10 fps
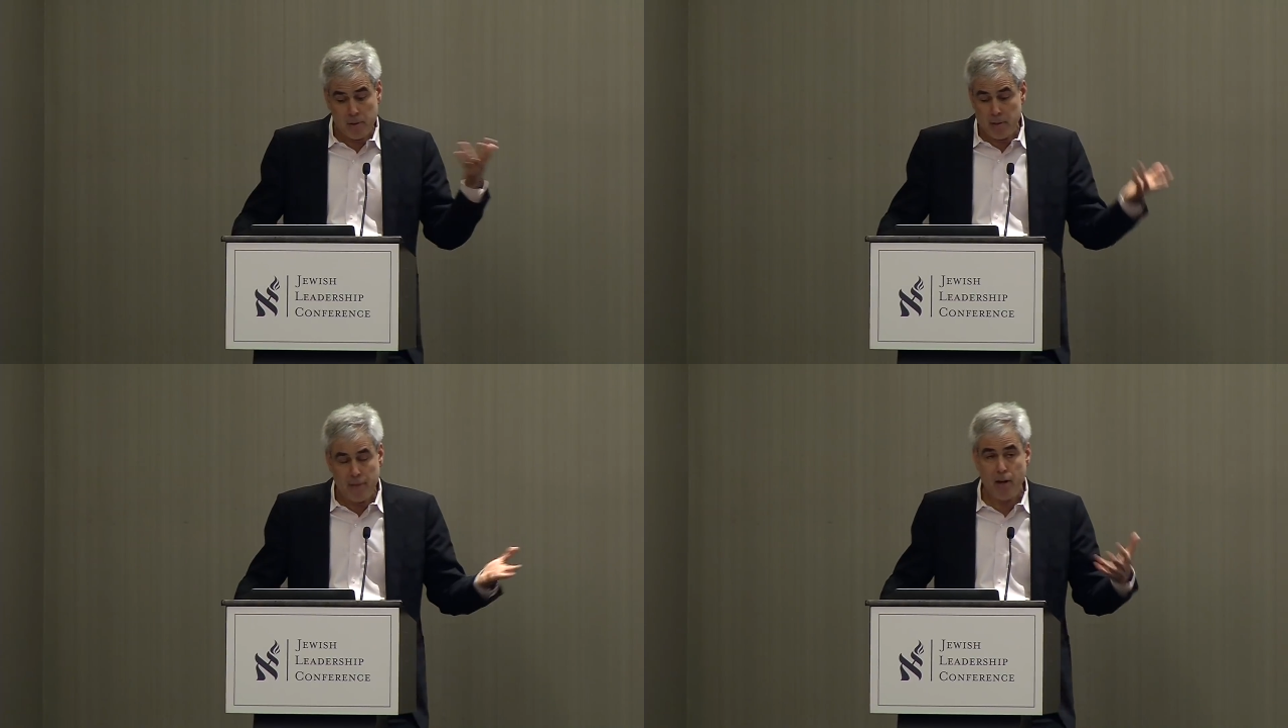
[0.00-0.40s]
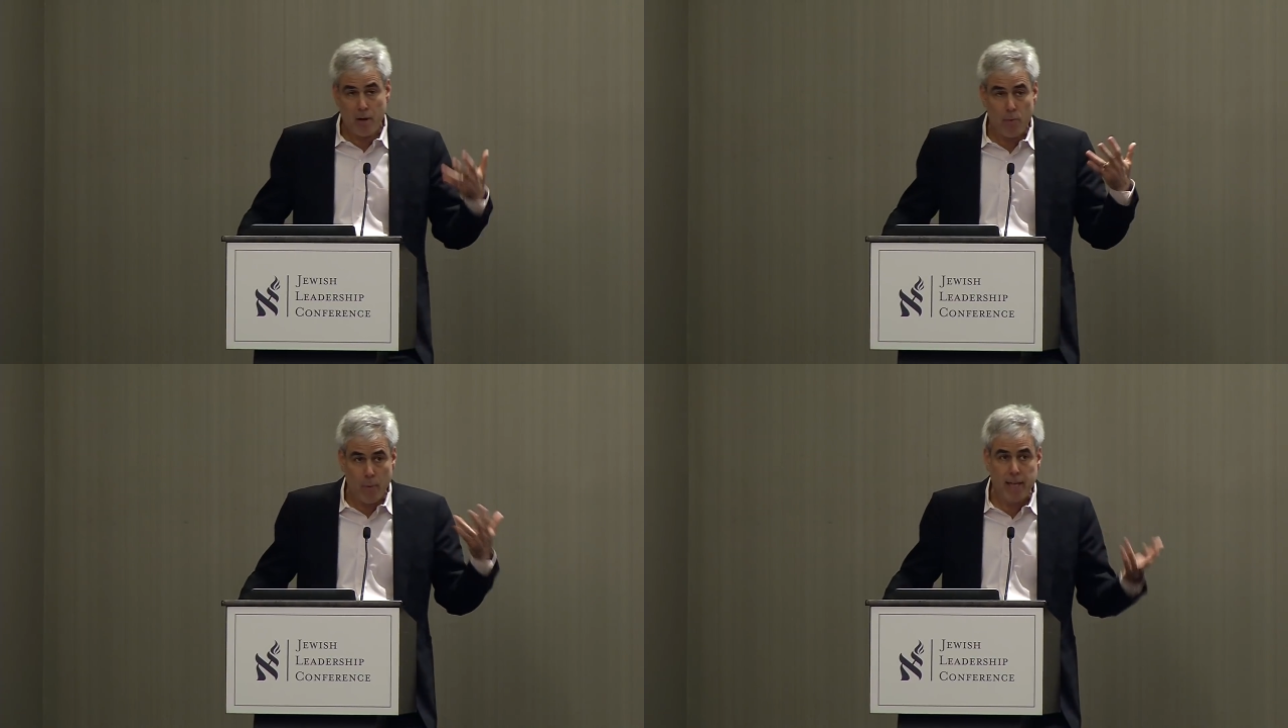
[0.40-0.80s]
clearly
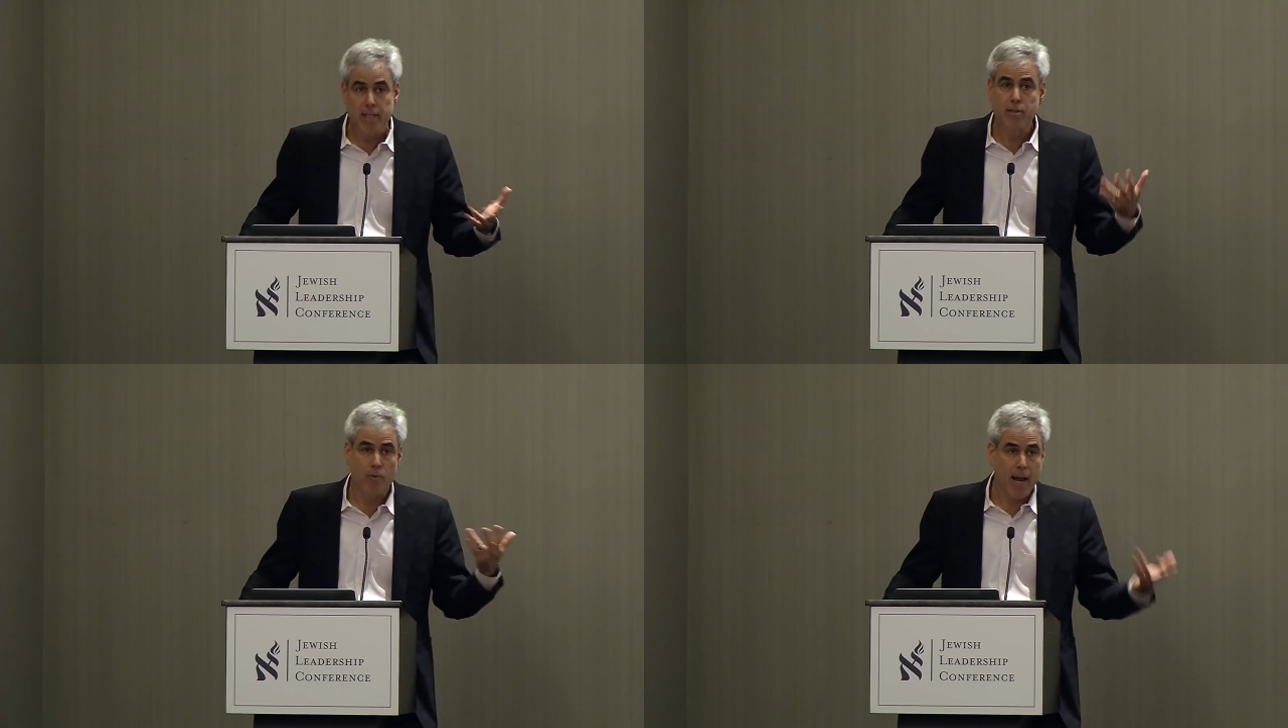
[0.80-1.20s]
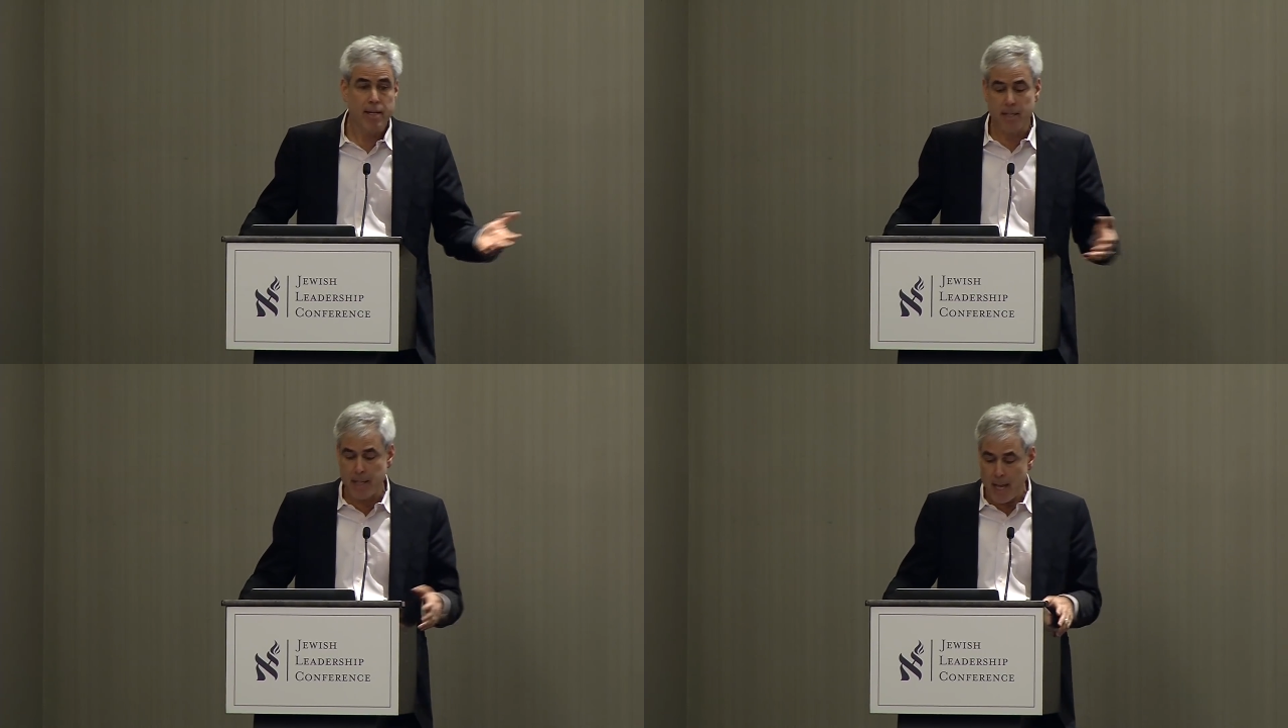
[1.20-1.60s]
a racist rant
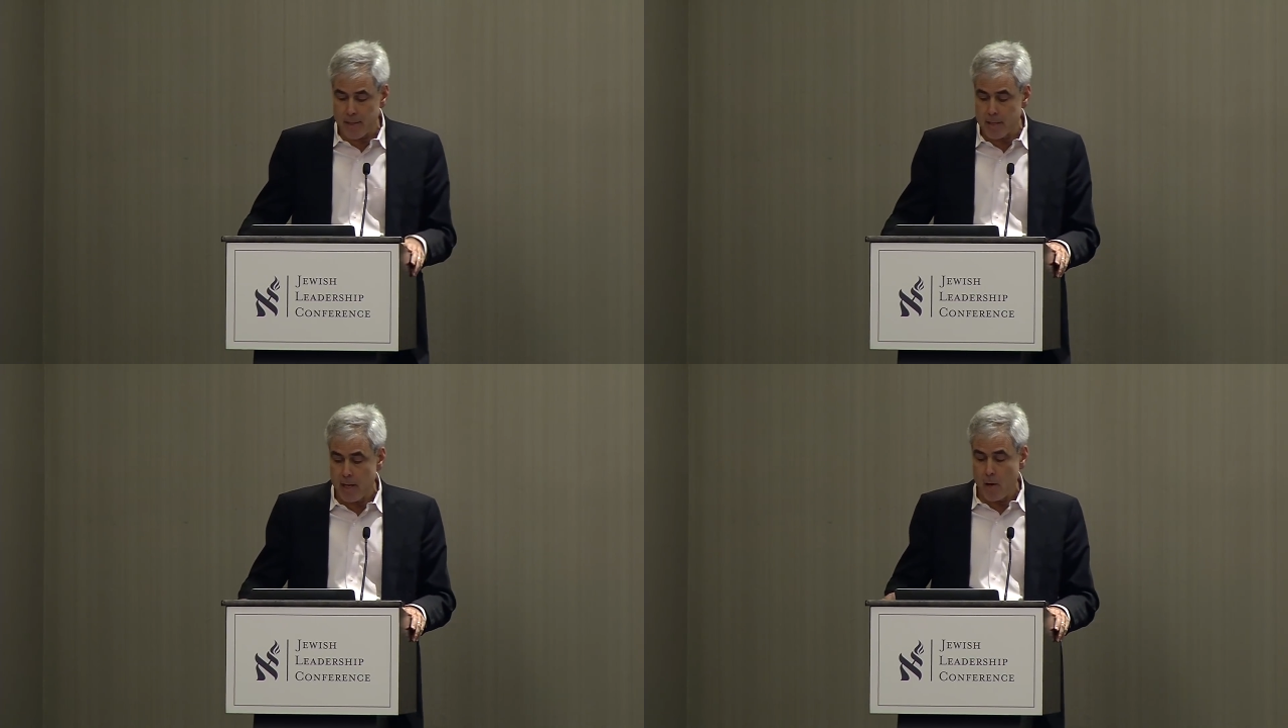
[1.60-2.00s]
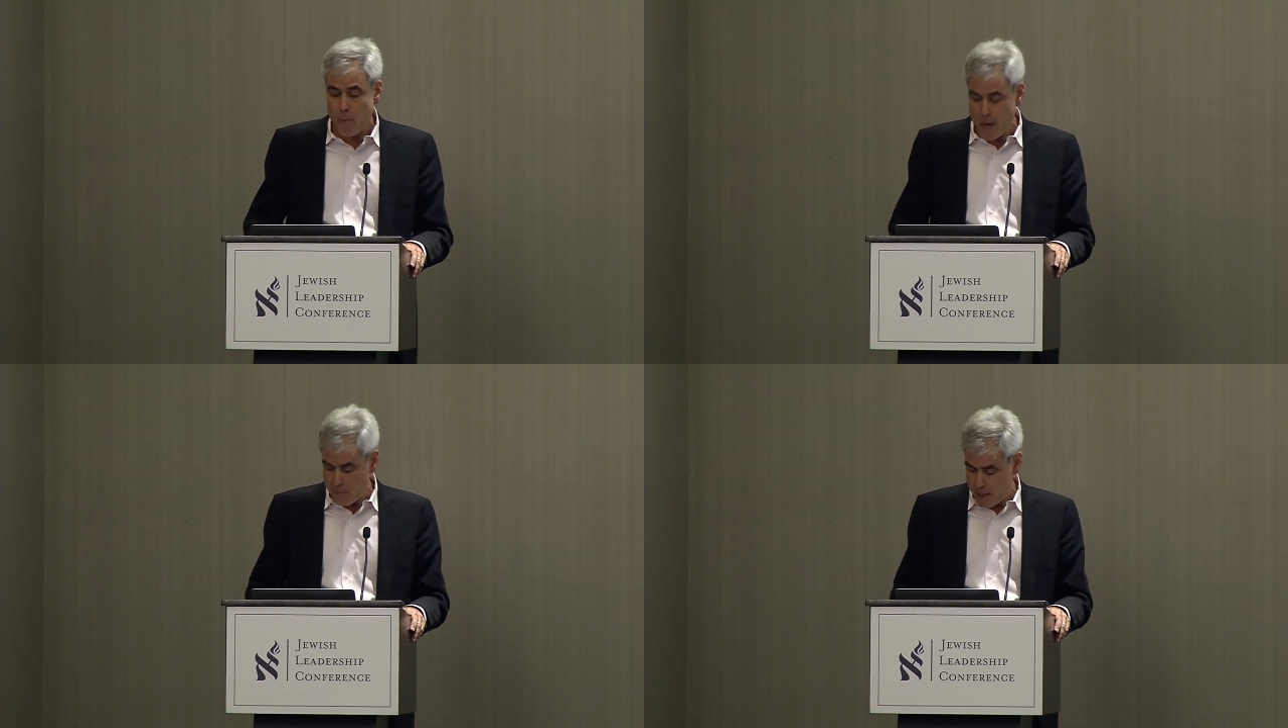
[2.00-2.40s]
against
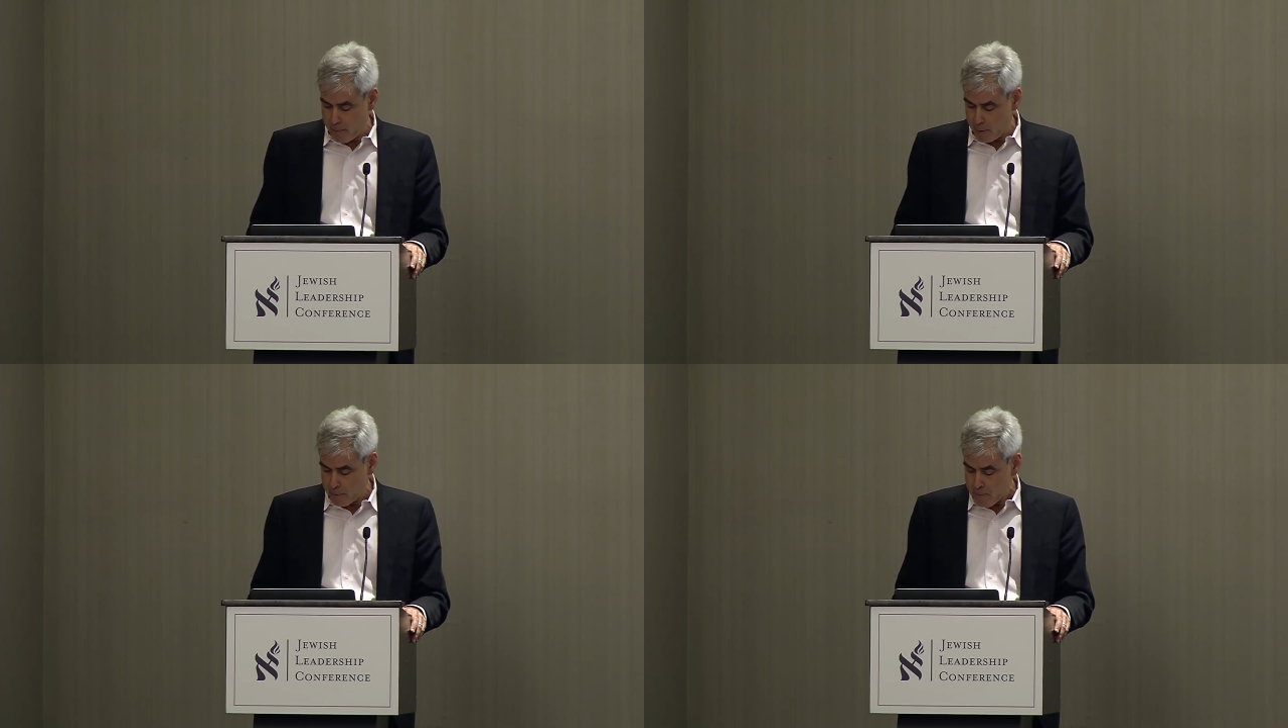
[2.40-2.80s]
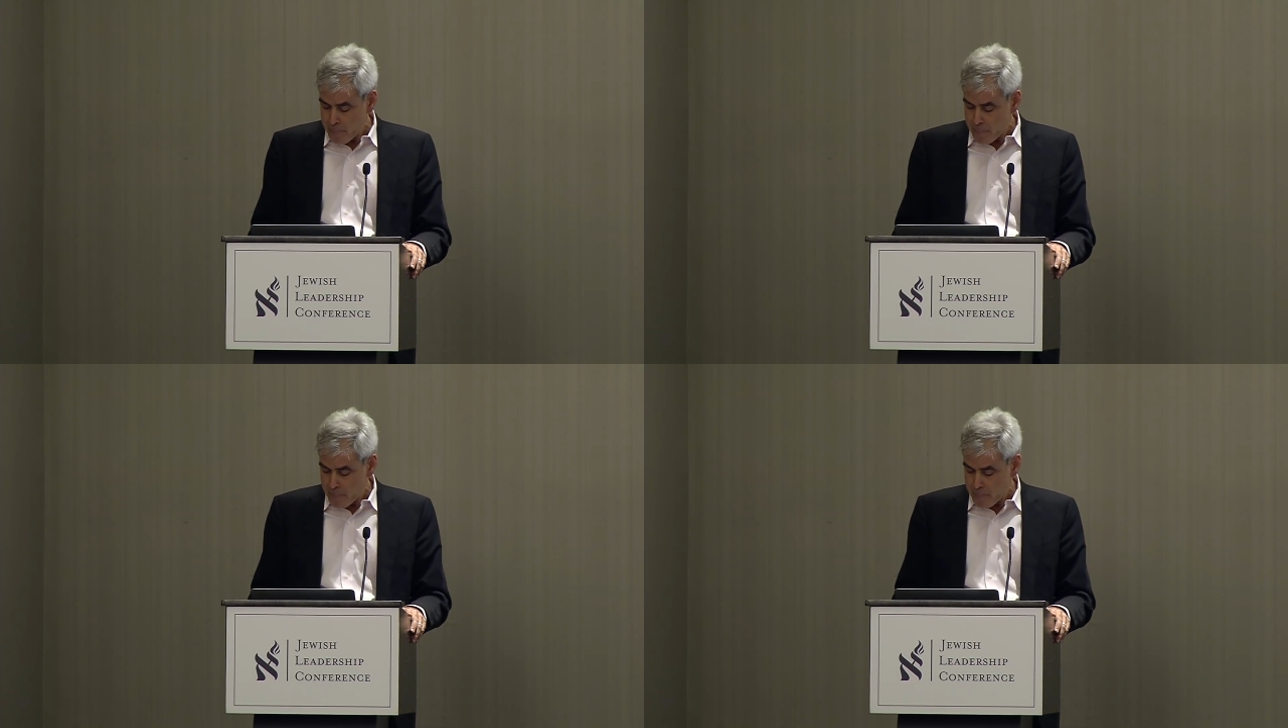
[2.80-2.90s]
white people.